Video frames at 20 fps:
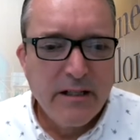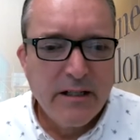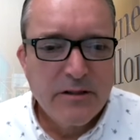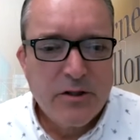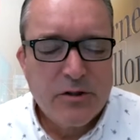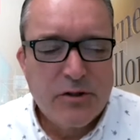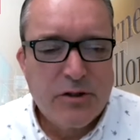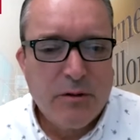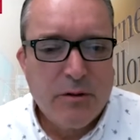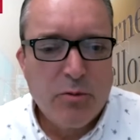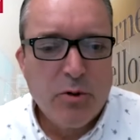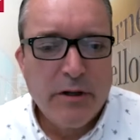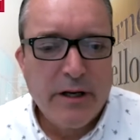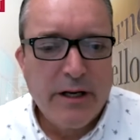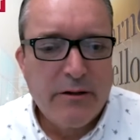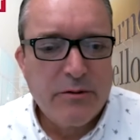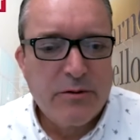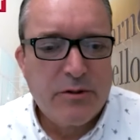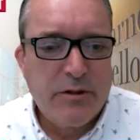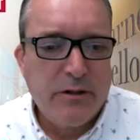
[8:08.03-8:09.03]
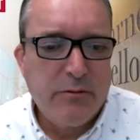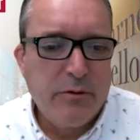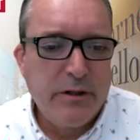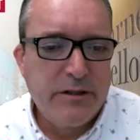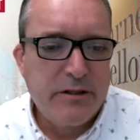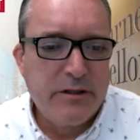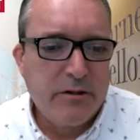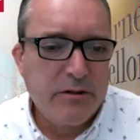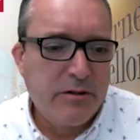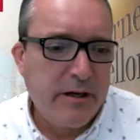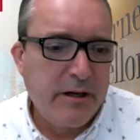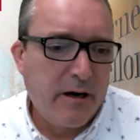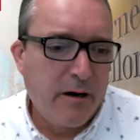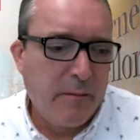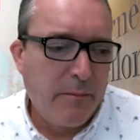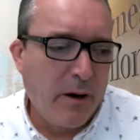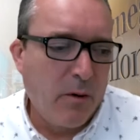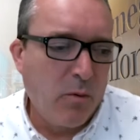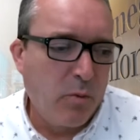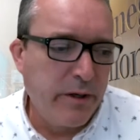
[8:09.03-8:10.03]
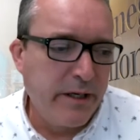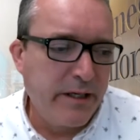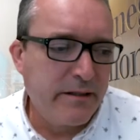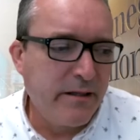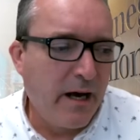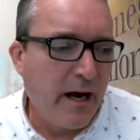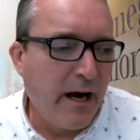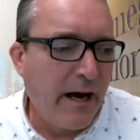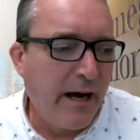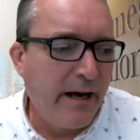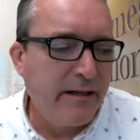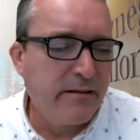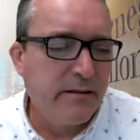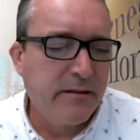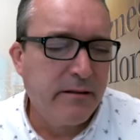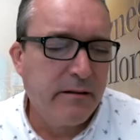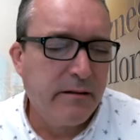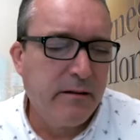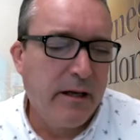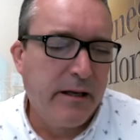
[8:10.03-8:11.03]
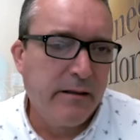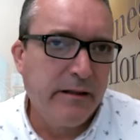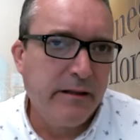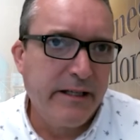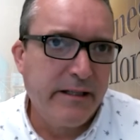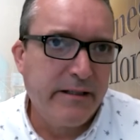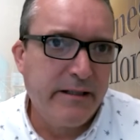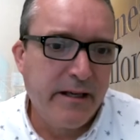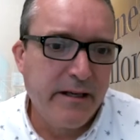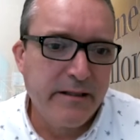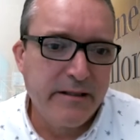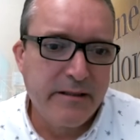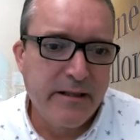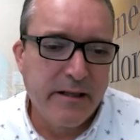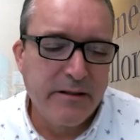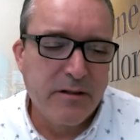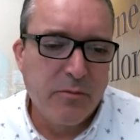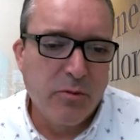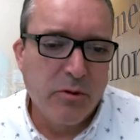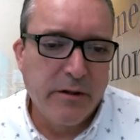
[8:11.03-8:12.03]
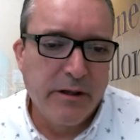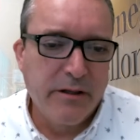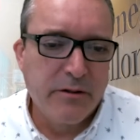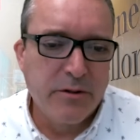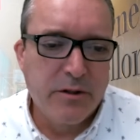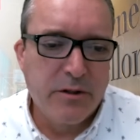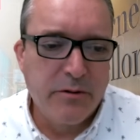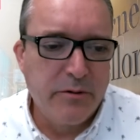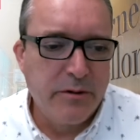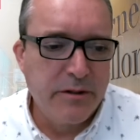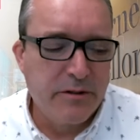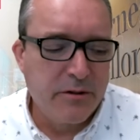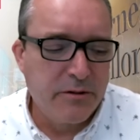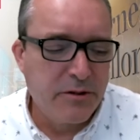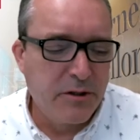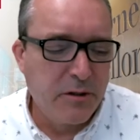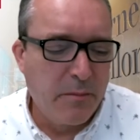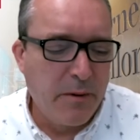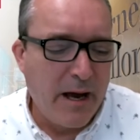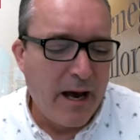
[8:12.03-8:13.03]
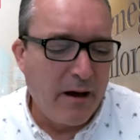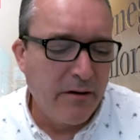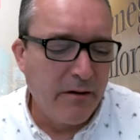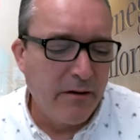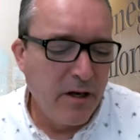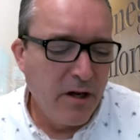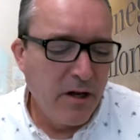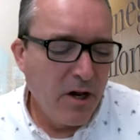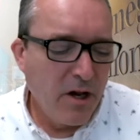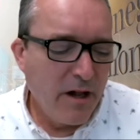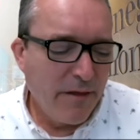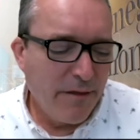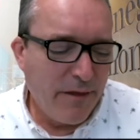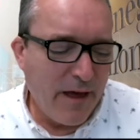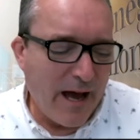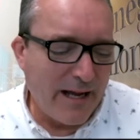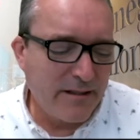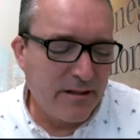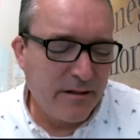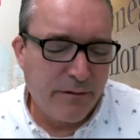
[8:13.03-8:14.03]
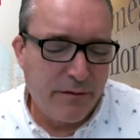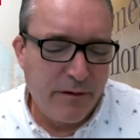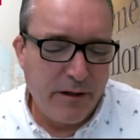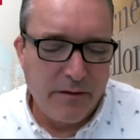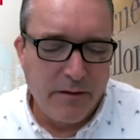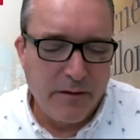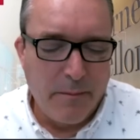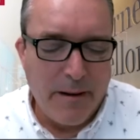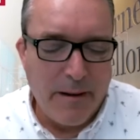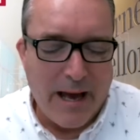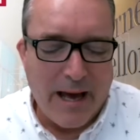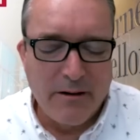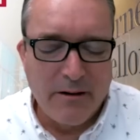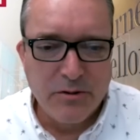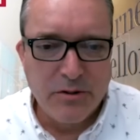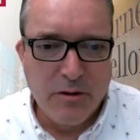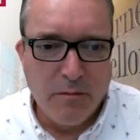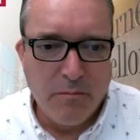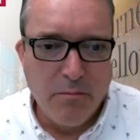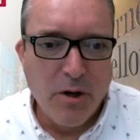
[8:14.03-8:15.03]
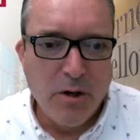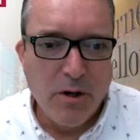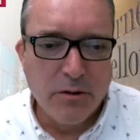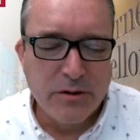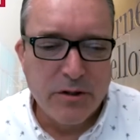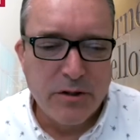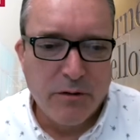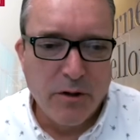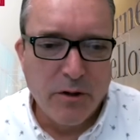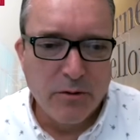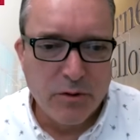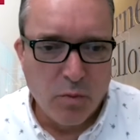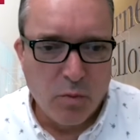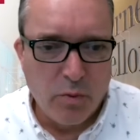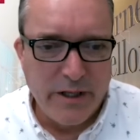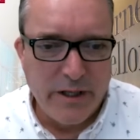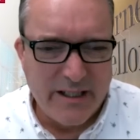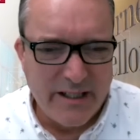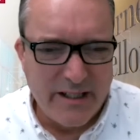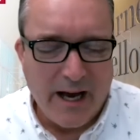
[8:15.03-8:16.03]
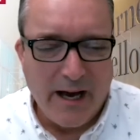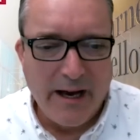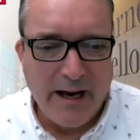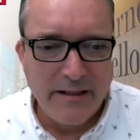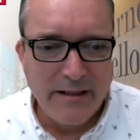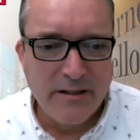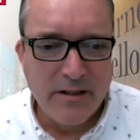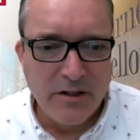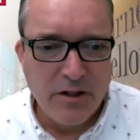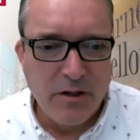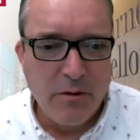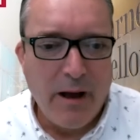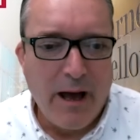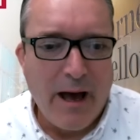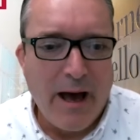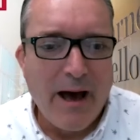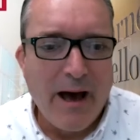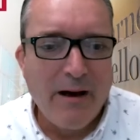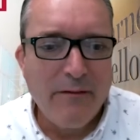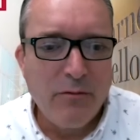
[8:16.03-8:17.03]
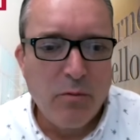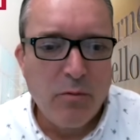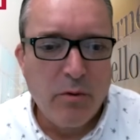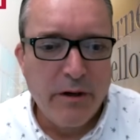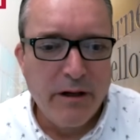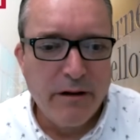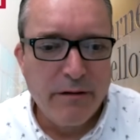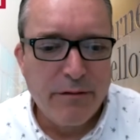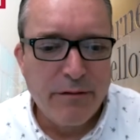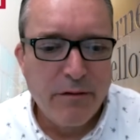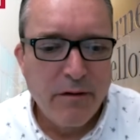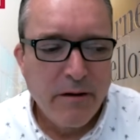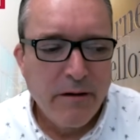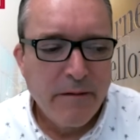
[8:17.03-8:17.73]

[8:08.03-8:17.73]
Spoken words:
So there's some really interesting research there about weak ties, and LinkedIn has done some really interesting research about that's the thing that matters the most, are those weak ties that you have with